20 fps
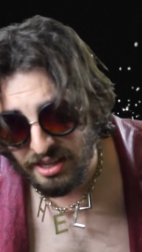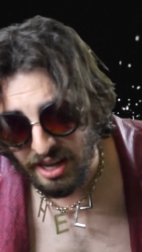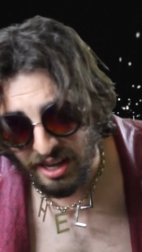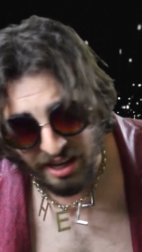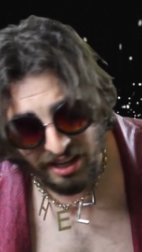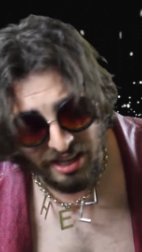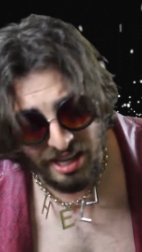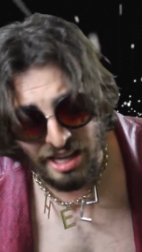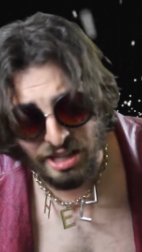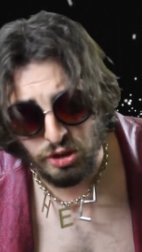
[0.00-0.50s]
And
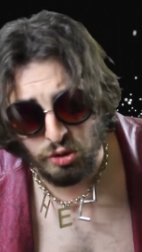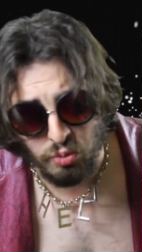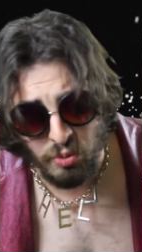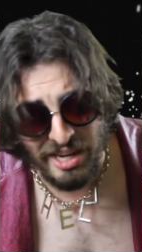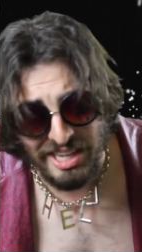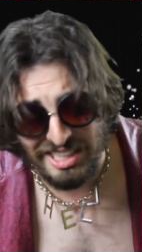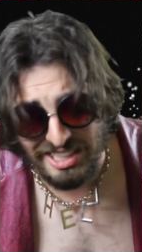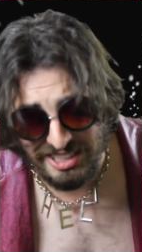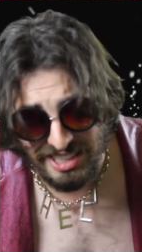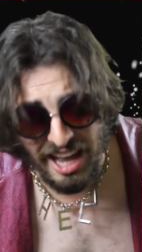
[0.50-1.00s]
a king's
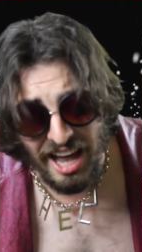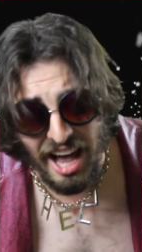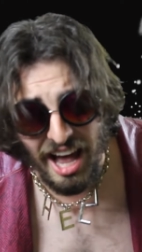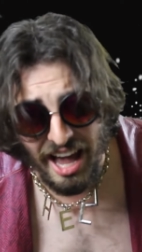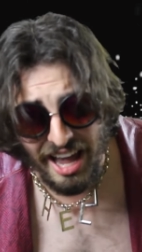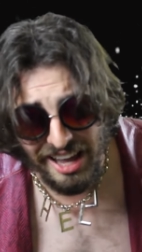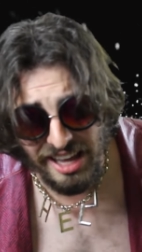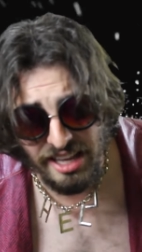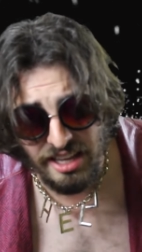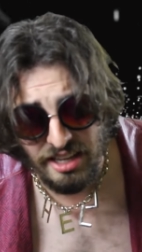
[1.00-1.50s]
rank is
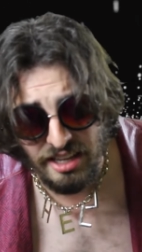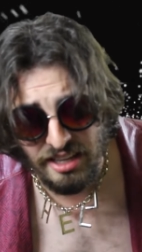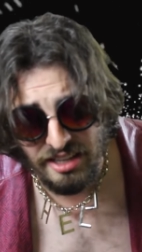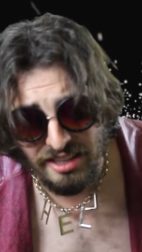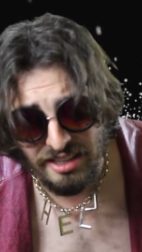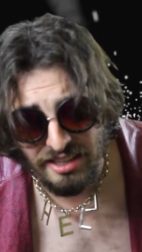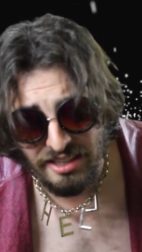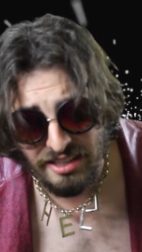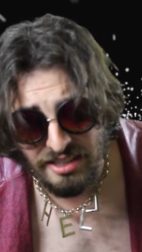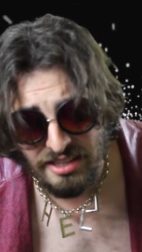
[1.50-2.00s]
high.
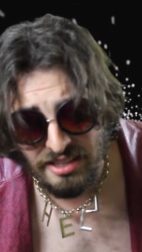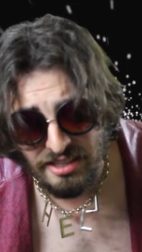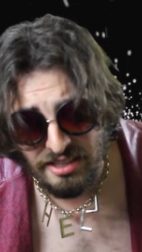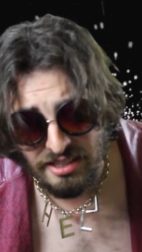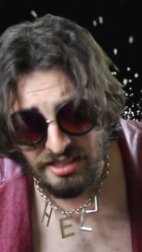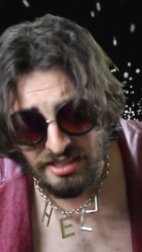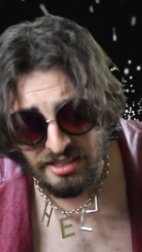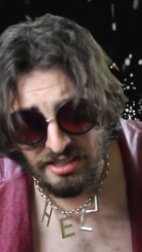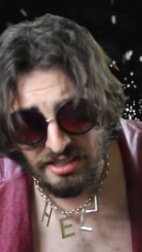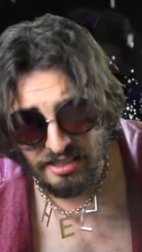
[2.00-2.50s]

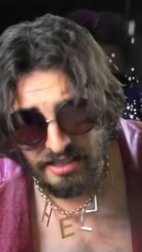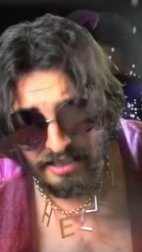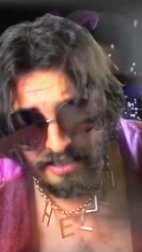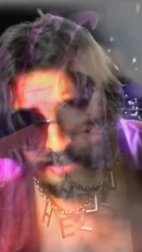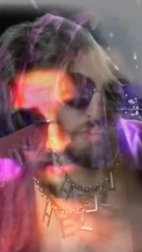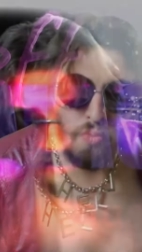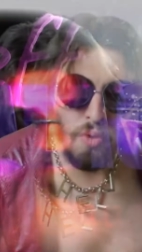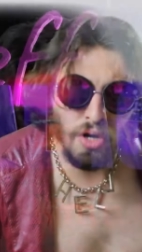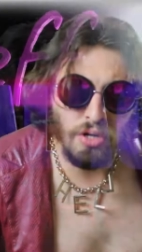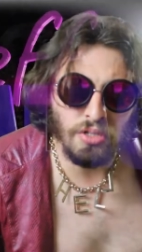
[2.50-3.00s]
So
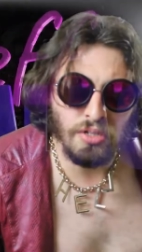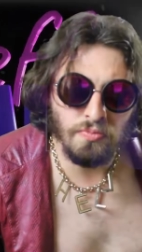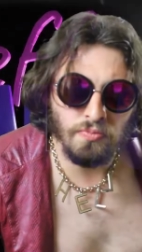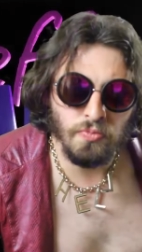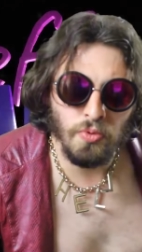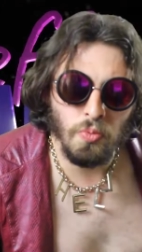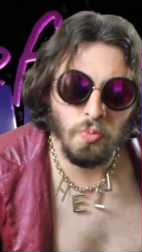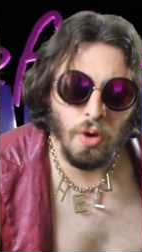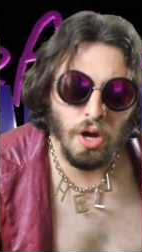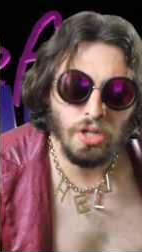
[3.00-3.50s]
you're welcome
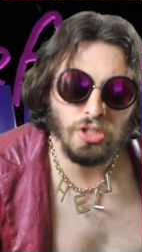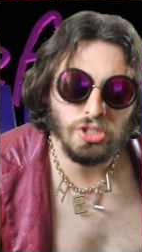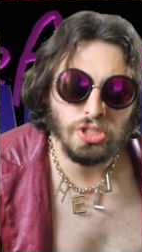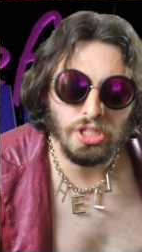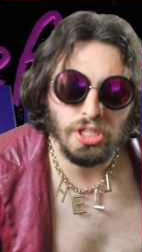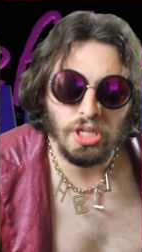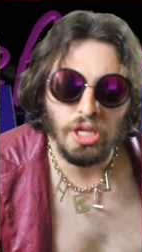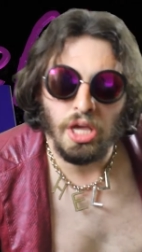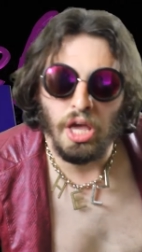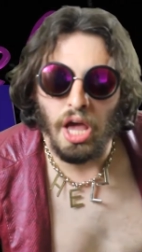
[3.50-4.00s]
to
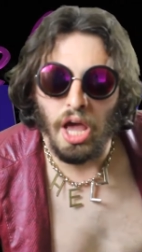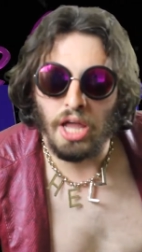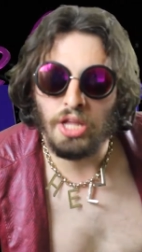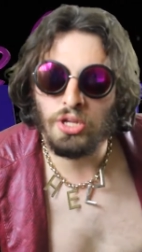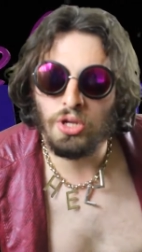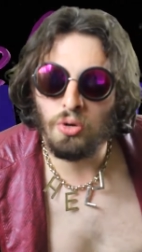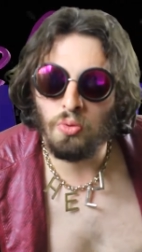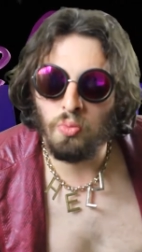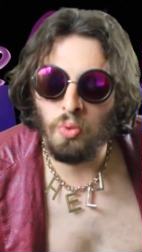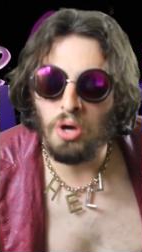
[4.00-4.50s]
watching,
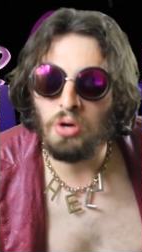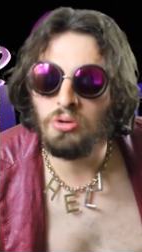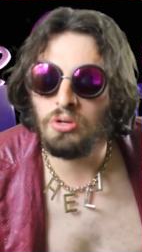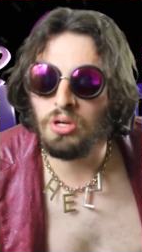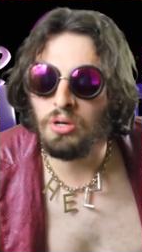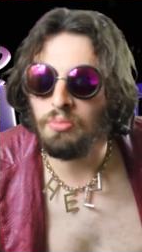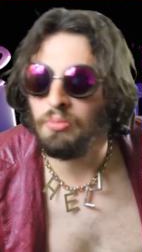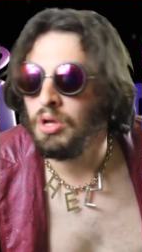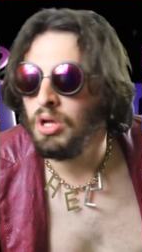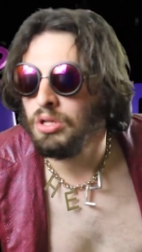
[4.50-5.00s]
and you're
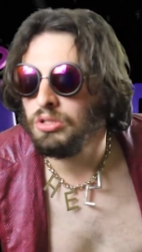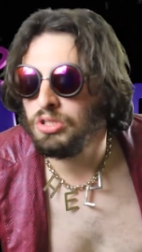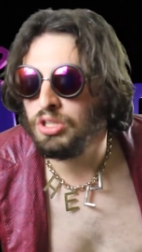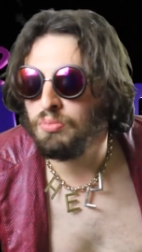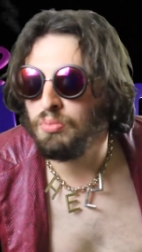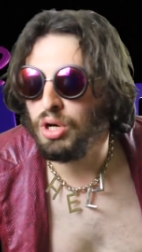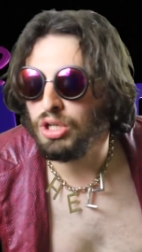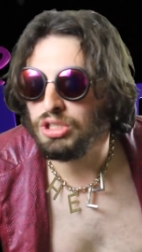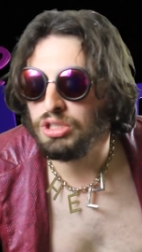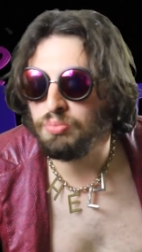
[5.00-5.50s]
welcome to
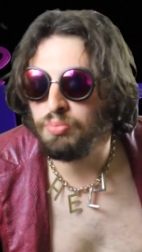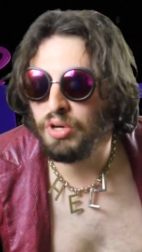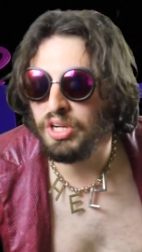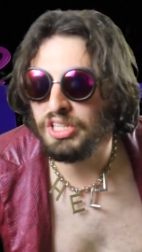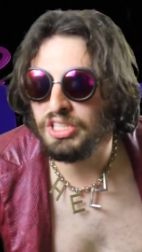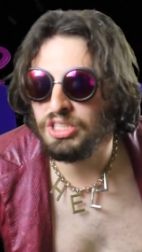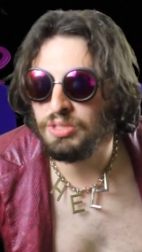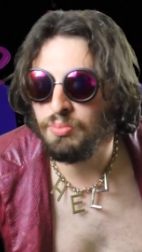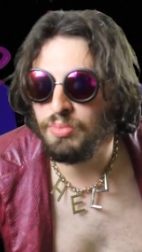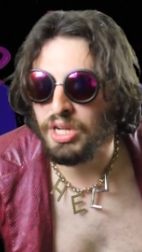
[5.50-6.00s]

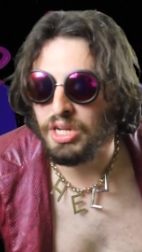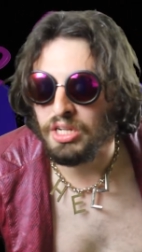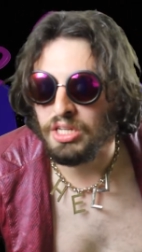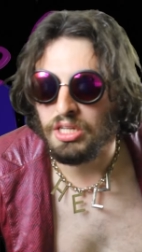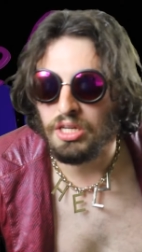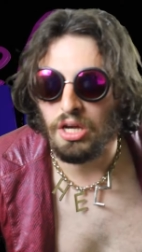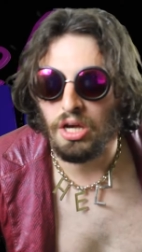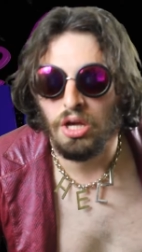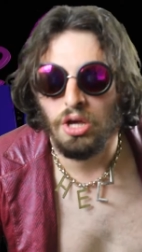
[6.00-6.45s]
Mushbrains Media,